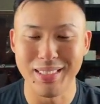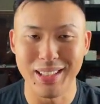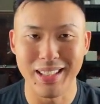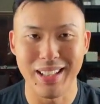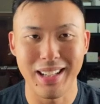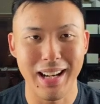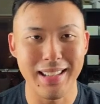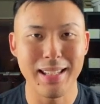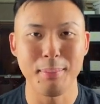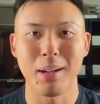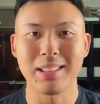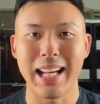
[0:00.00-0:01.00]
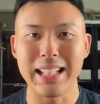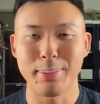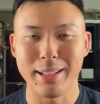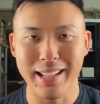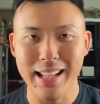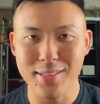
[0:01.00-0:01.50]
I think Mosaic's
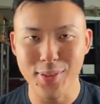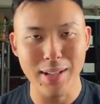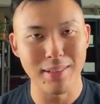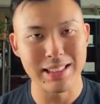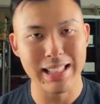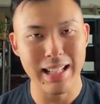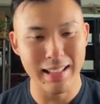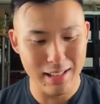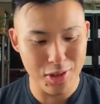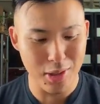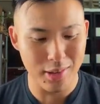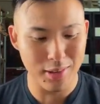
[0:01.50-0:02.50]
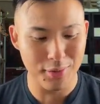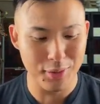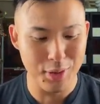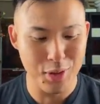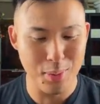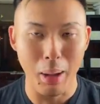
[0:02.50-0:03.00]
my least favourite set. I think Jersey
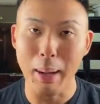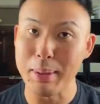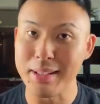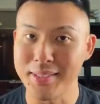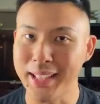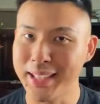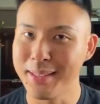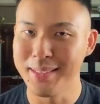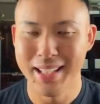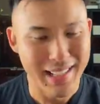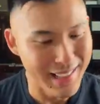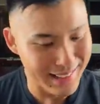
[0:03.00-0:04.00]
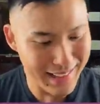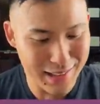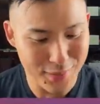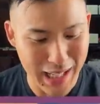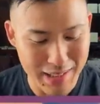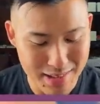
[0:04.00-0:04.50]
Fusion might be second
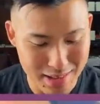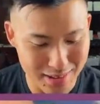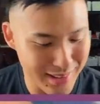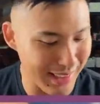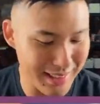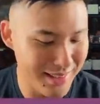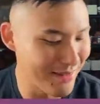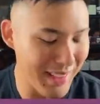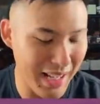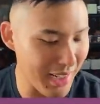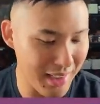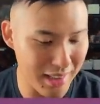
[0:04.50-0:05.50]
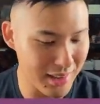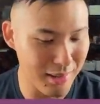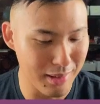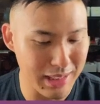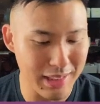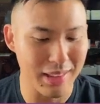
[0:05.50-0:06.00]
least favourite. Just, I don't know. I
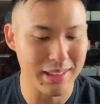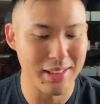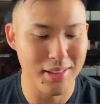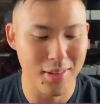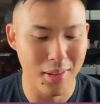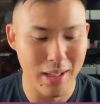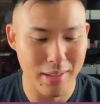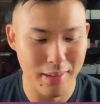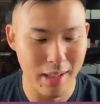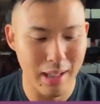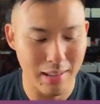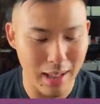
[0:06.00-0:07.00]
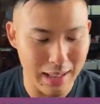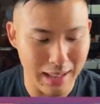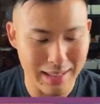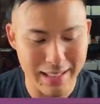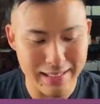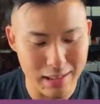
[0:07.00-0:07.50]
don't really like the design of it.
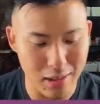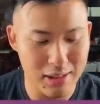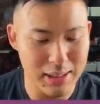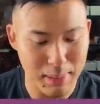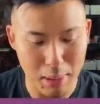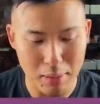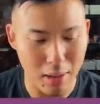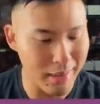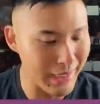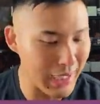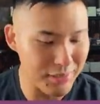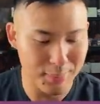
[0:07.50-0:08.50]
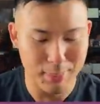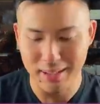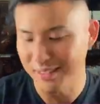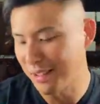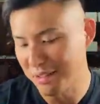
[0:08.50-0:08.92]
I get the concept they were going after, but I